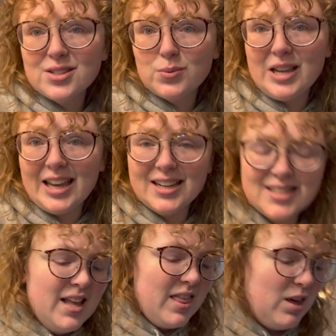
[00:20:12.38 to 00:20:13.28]

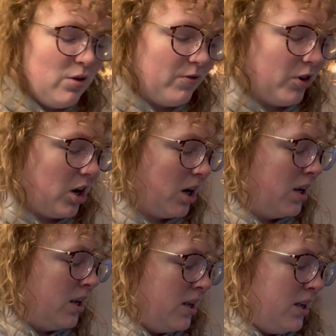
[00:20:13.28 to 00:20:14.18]
weekend. Thank you for,
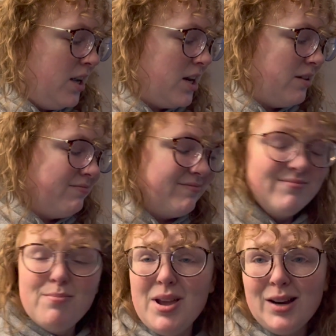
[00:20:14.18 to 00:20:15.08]
you know,
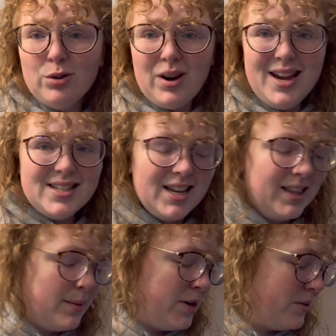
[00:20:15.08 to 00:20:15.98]
being great.
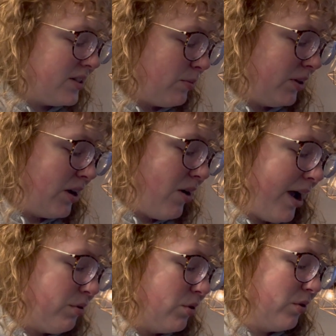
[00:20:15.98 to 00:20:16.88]
Let me know down below
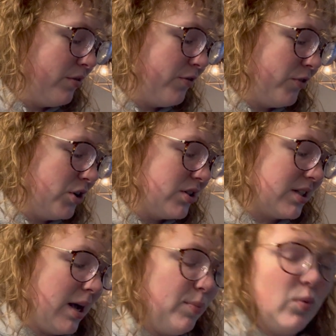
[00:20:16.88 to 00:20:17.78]
how your first
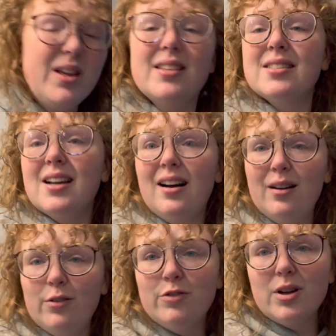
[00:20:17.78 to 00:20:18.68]
couple weeks
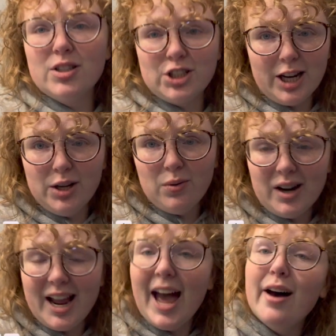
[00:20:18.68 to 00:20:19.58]
of
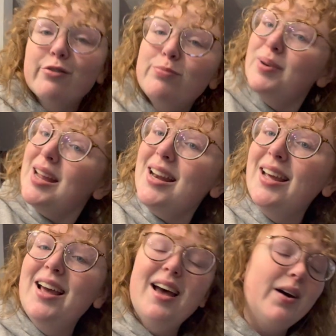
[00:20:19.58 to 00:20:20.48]
January have been.
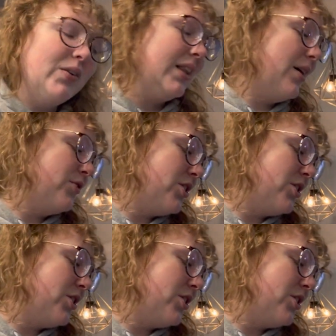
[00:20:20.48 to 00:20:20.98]
I would love to